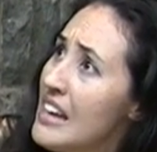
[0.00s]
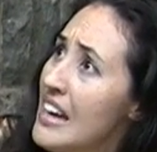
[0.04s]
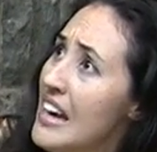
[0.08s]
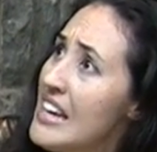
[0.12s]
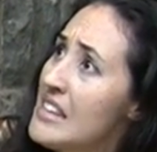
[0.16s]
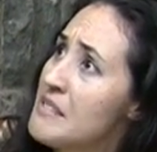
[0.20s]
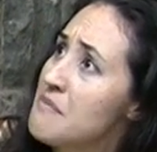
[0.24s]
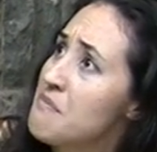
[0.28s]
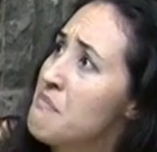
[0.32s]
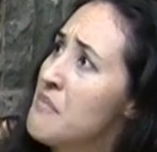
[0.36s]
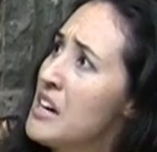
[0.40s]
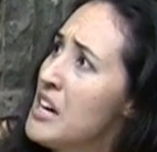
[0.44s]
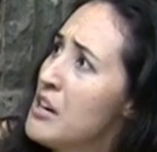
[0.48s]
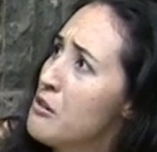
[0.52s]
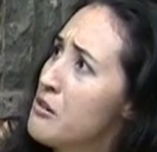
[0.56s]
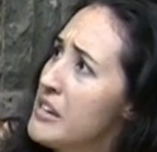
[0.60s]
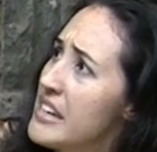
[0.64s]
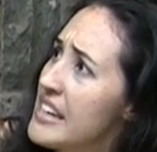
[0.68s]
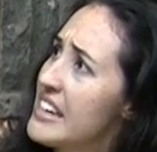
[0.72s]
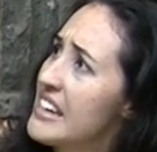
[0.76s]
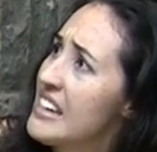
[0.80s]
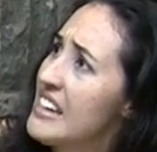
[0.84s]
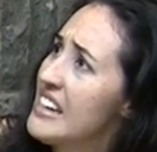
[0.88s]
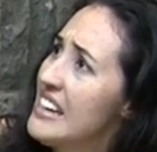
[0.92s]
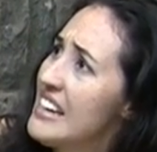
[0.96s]
And
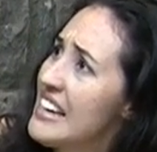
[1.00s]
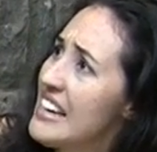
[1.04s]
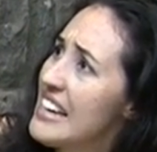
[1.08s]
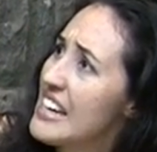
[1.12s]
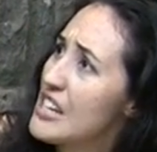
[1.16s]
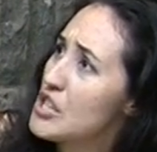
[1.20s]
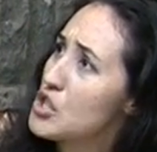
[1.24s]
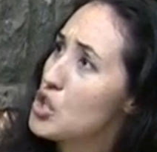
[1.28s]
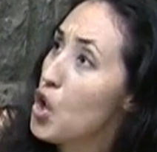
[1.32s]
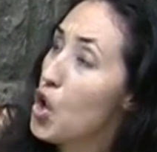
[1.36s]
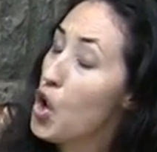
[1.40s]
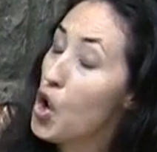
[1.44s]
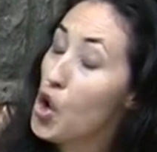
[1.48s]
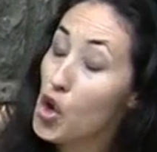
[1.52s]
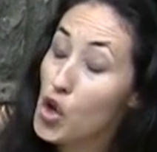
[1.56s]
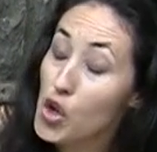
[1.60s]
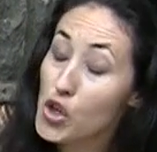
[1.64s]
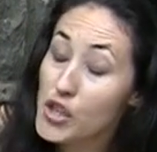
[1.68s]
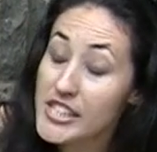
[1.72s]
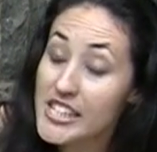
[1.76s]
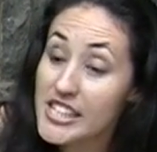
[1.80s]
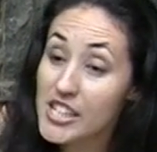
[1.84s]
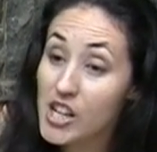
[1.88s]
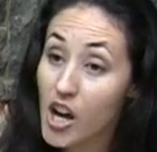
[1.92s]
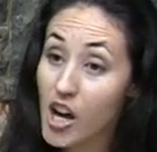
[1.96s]
Maui is
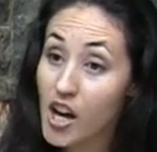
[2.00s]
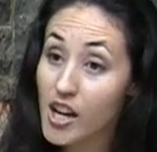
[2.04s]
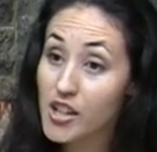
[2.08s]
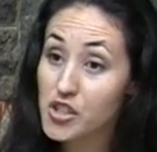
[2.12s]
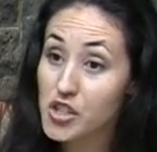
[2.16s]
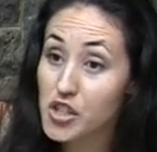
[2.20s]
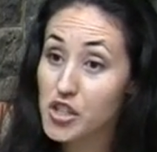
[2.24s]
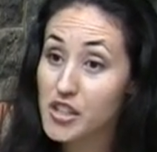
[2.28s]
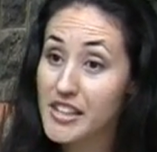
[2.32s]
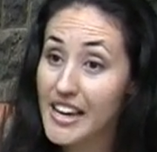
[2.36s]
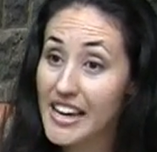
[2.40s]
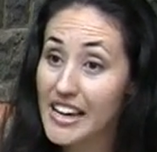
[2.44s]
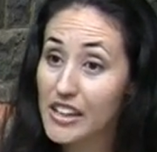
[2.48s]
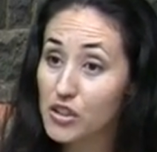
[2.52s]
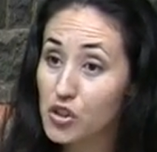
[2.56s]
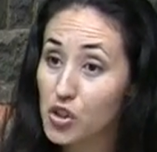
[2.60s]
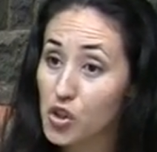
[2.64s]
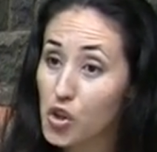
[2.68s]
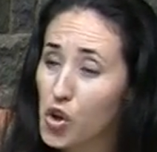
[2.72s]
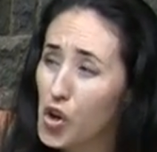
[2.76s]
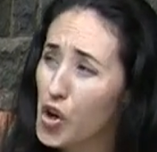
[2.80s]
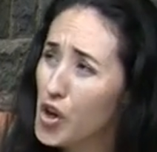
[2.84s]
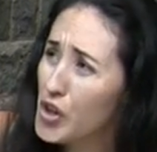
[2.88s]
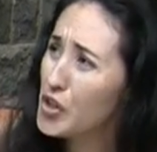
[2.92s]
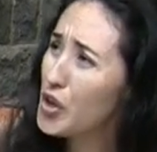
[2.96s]
holding on to
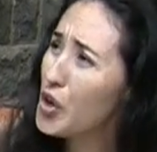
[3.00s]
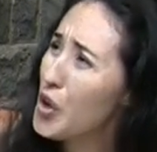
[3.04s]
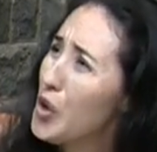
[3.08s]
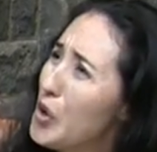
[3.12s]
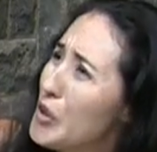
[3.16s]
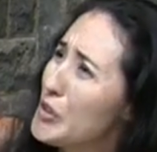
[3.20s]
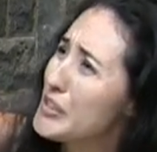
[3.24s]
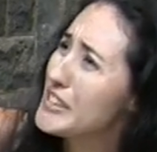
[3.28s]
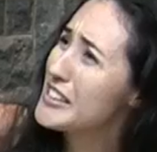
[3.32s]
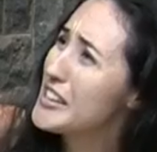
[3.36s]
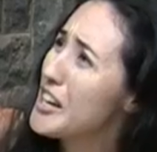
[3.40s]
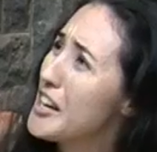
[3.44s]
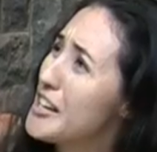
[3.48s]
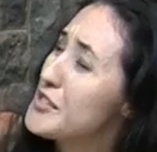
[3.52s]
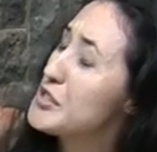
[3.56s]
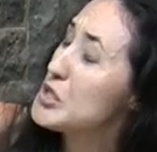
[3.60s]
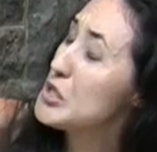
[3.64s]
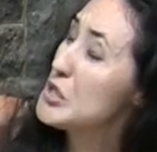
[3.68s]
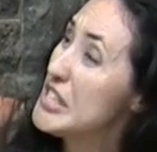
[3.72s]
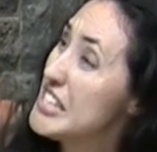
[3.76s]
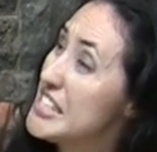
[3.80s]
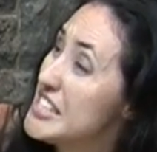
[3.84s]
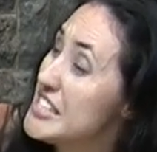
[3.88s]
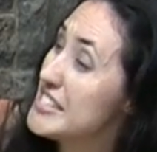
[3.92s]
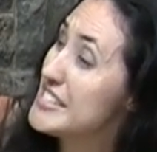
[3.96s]
that cord, holding on
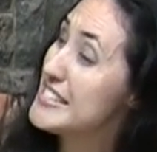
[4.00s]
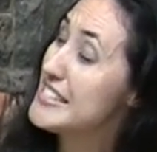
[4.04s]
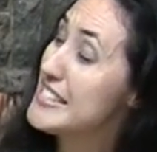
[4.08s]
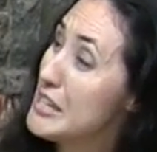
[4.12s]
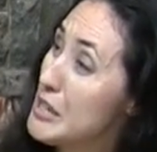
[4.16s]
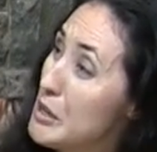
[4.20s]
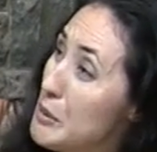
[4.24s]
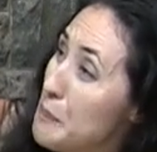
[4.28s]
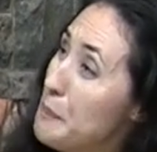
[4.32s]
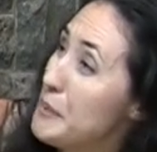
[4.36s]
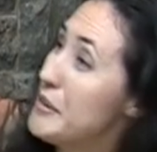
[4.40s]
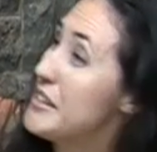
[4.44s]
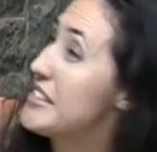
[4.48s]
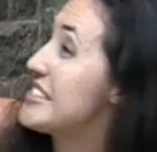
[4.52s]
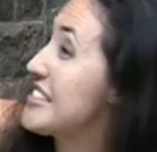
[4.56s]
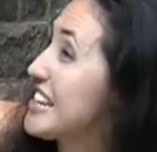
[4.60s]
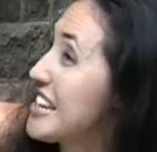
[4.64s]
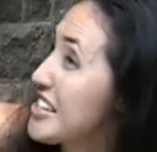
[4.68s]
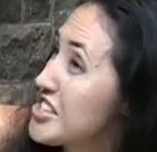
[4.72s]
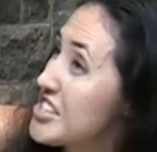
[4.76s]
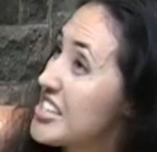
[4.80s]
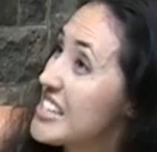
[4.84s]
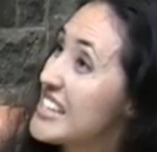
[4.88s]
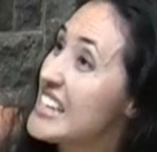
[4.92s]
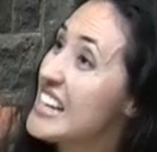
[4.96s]
to his dear
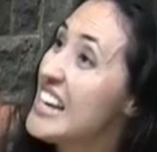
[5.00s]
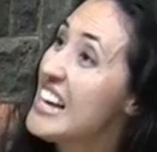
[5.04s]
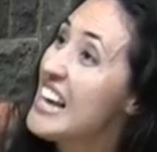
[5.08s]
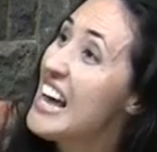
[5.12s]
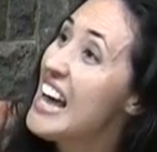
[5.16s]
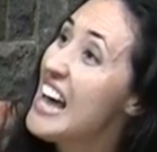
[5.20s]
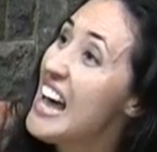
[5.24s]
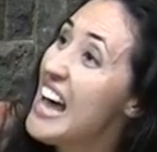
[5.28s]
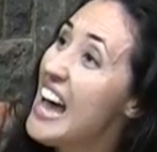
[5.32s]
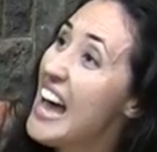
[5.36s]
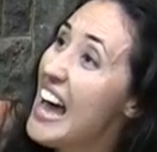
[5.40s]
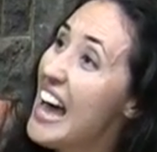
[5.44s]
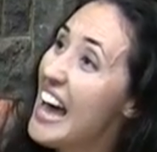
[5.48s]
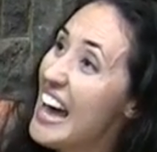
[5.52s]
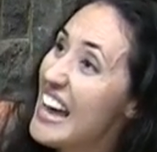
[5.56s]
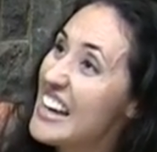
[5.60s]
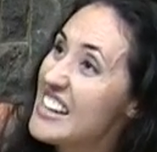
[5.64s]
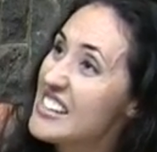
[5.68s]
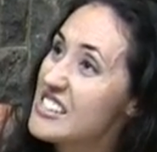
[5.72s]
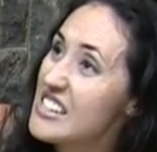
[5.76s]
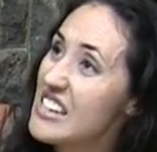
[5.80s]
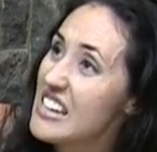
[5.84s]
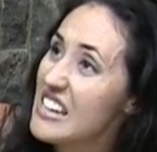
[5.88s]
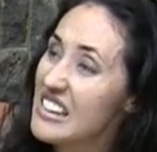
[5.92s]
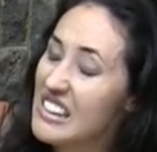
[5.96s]
possession,
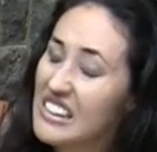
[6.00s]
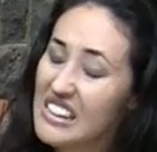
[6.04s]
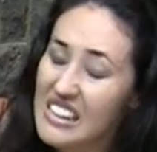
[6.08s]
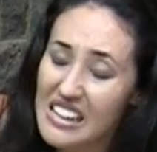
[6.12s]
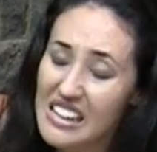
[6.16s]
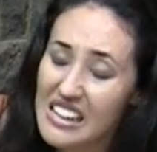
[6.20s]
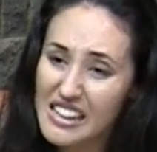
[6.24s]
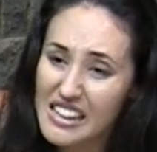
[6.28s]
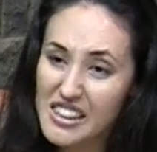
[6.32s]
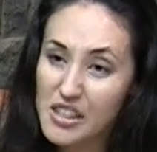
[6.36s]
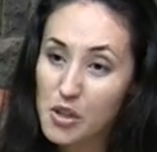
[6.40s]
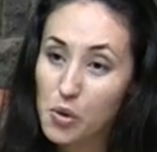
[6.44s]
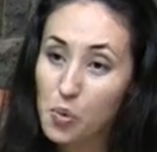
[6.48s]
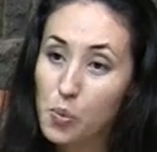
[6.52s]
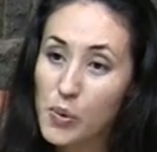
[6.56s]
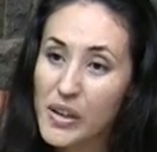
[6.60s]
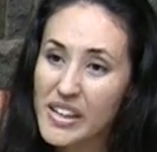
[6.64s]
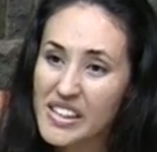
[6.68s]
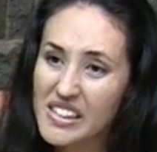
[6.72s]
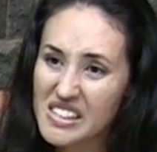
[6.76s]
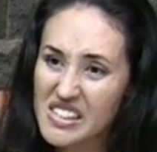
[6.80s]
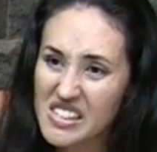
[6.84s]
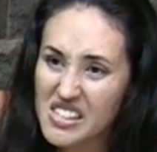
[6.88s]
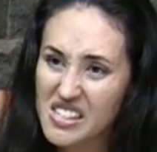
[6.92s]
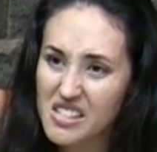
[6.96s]
as the
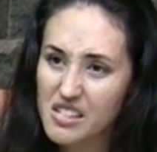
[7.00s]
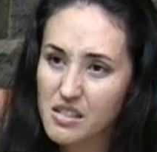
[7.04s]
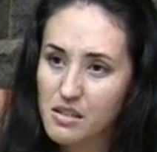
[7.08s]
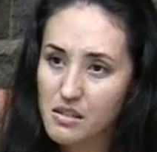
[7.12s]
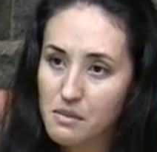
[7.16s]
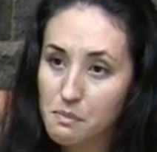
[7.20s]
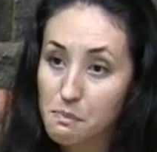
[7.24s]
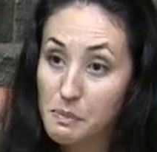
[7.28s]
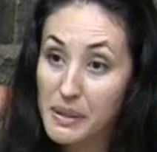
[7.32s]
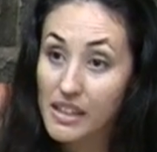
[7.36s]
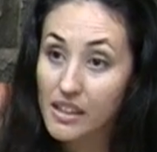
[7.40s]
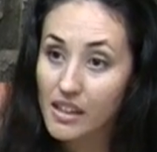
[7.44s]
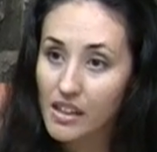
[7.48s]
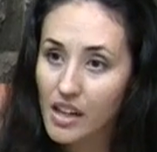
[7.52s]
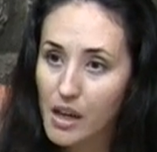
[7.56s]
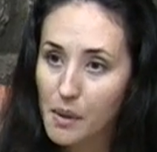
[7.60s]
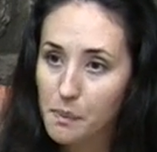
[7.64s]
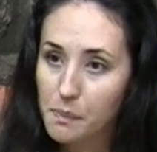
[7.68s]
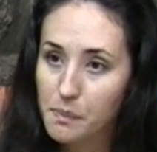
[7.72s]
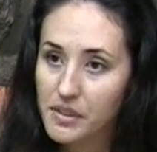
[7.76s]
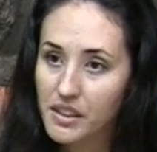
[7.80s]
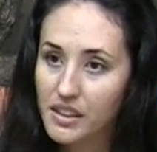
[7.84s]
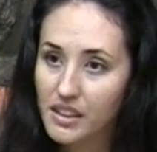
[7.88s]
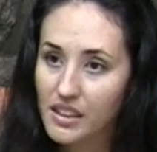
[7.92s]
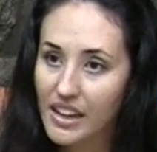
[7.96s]
winds pick
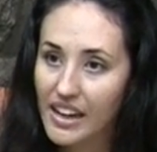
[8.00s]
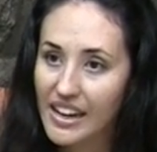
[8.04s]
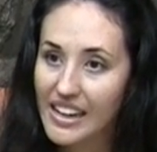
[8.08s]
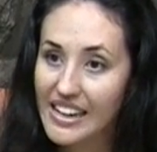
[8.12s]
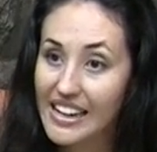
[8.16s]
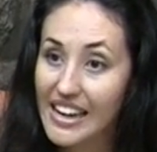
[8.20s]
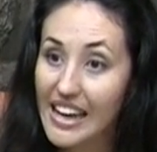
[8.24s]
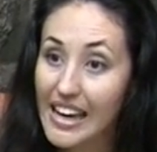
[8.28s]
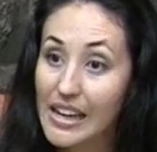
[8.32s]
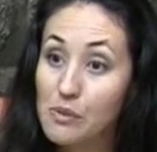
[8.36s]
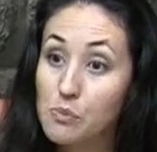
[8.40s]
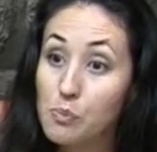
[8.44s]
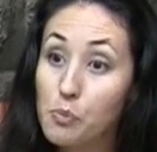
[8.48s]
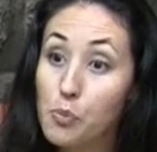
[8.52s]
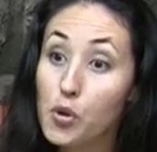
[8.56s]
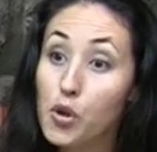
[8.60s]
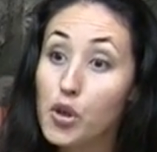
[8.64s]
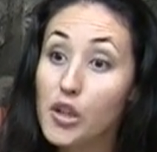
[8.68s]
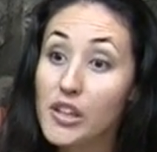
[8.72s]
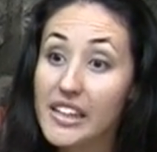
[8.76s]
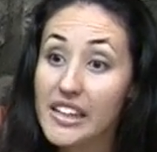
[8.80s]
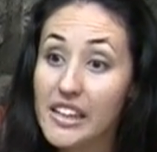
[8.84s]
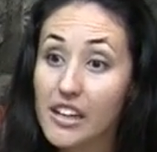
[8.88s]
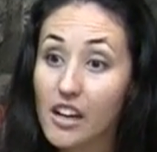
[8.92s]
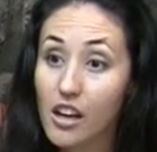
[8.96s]
up the kite and
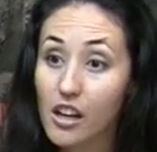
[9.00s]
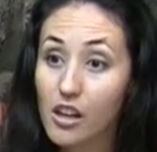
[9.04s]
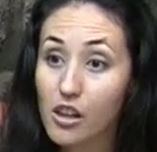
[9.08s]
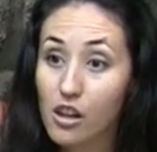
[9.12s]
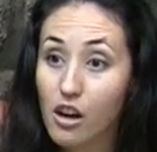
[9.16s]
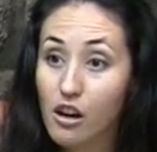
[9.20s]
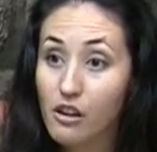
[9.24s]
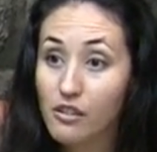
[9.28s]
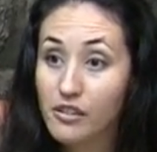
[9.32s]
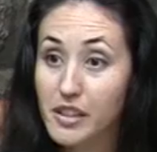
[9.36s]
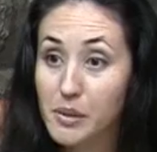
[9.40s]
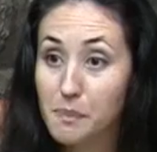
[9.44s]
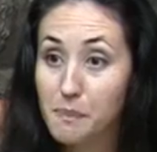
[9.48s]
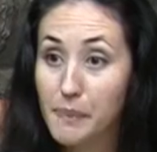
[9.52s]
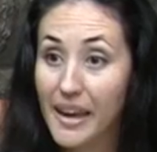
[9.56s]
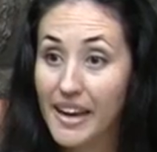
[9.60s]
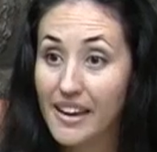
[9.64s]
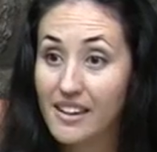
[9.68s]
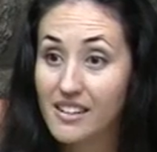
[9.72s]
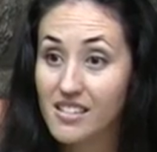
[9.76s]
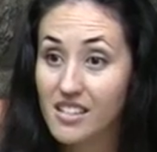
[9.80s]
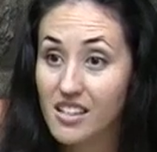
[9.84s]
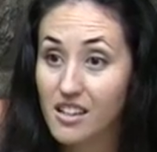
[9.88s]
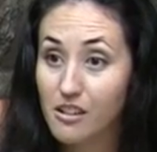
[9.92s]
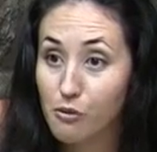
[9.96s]
pull it along the
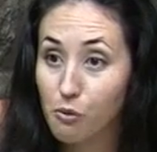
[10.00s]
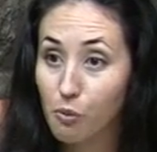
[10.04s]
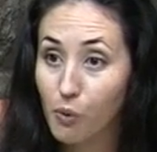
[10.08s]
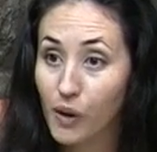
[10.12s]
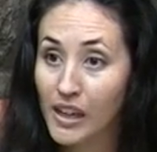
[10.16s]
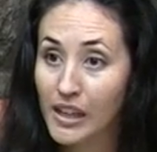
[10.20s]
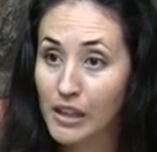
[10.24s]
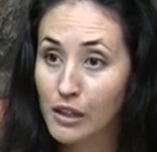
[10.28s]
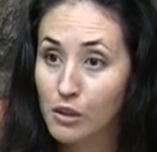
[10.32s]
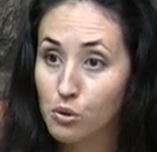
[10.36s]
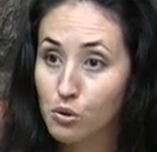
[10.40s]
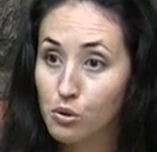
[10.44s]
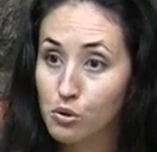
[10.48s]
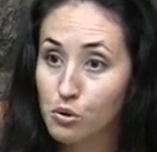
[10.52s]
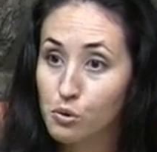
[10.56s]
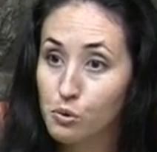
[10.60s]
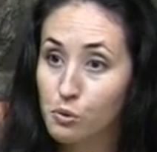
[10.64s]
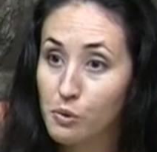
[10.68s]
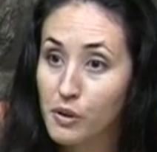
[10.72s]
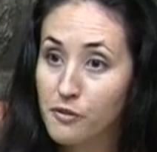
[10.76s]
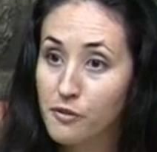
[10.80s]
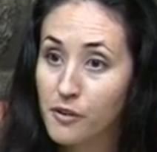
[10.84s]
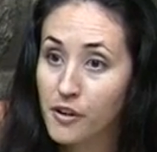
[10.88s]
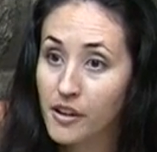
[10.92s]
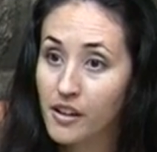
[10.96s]
banks of
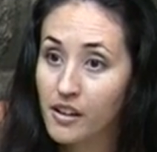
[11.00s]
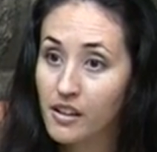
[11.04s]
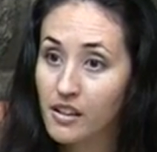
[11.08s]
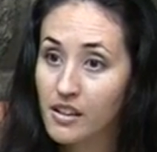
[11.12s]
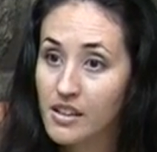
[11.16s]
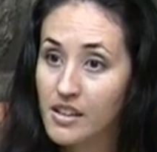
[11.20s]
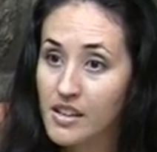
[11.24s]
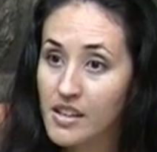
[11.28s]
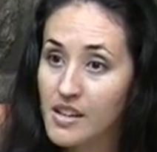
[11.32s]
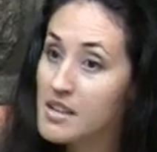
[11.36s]
Wailuku River.